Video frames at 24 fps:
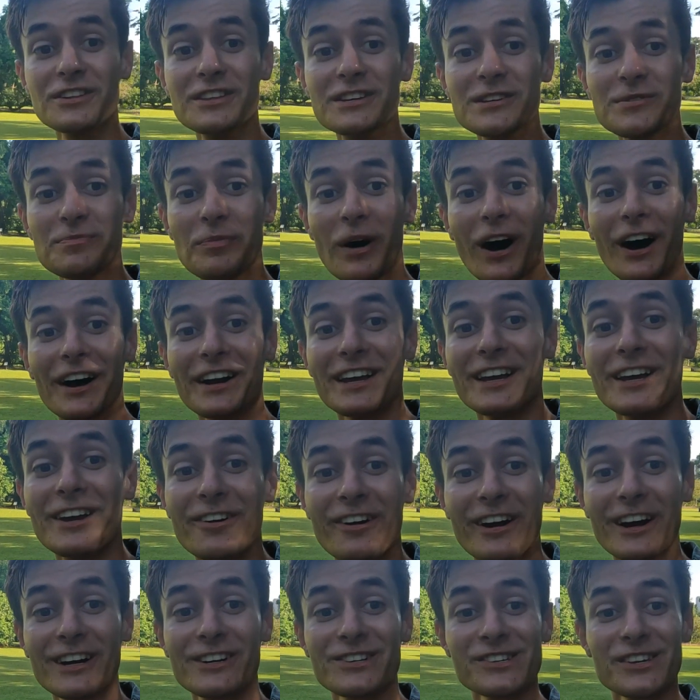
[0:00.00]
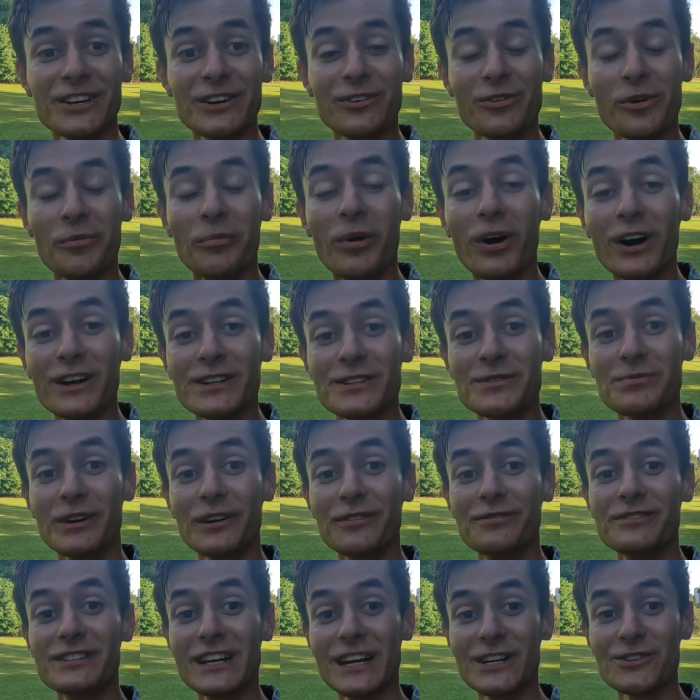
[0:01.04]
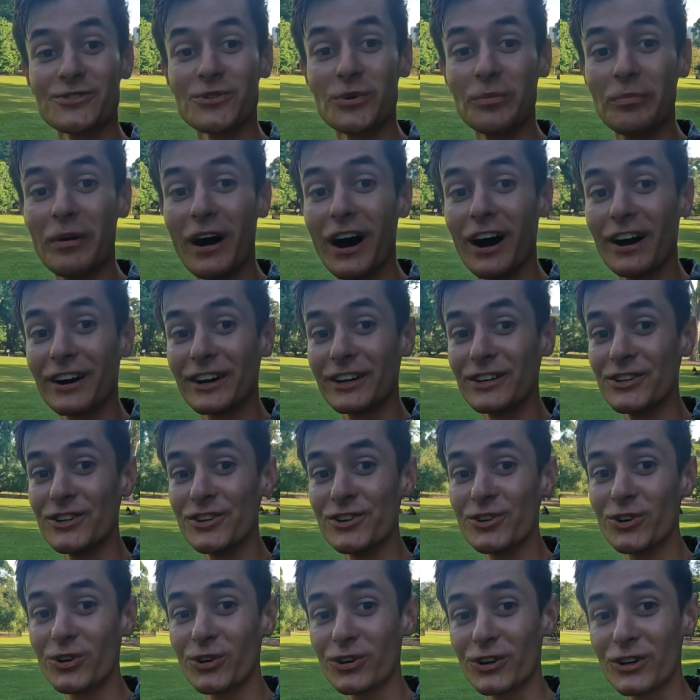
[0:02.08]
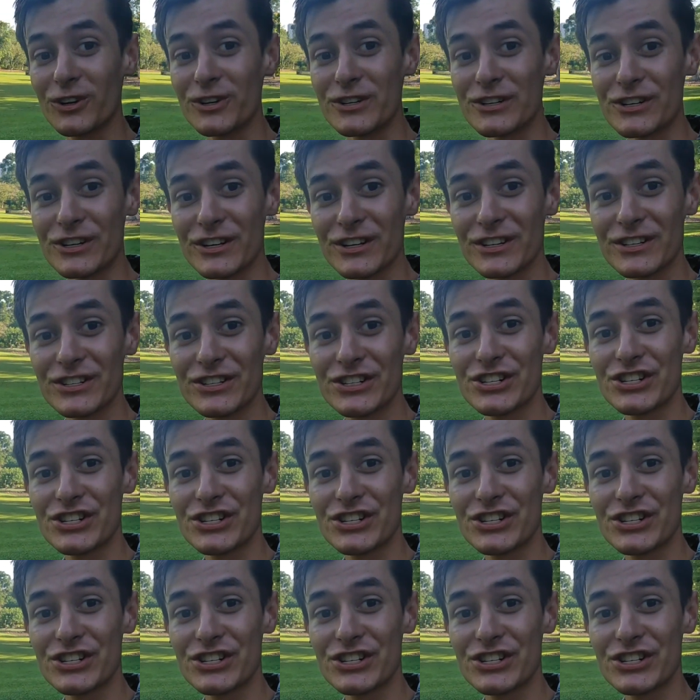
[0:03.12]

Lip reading: this part here actually reminds me of Central Park in New York because you can